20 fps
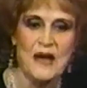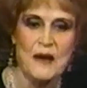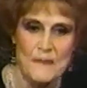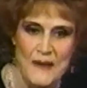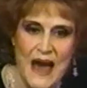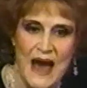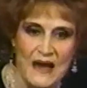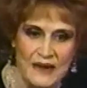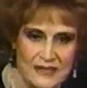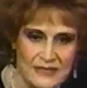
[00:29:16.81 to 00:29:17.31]

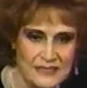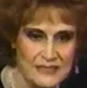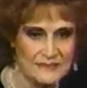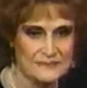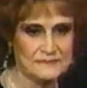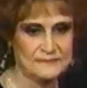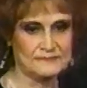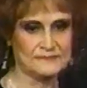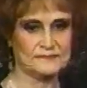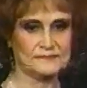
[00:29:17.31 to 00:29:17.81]
about
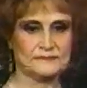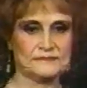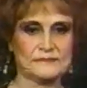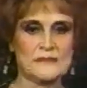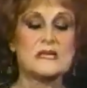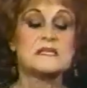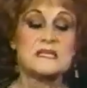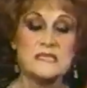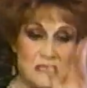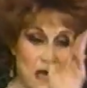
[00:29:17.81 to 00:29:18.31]

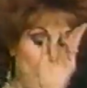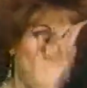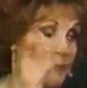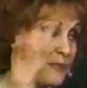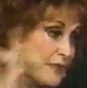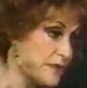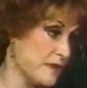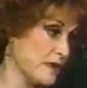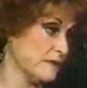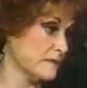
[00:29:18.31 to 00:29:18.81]
it.
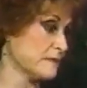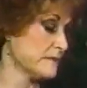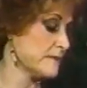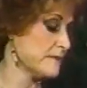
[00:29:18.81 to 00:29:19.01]
Something.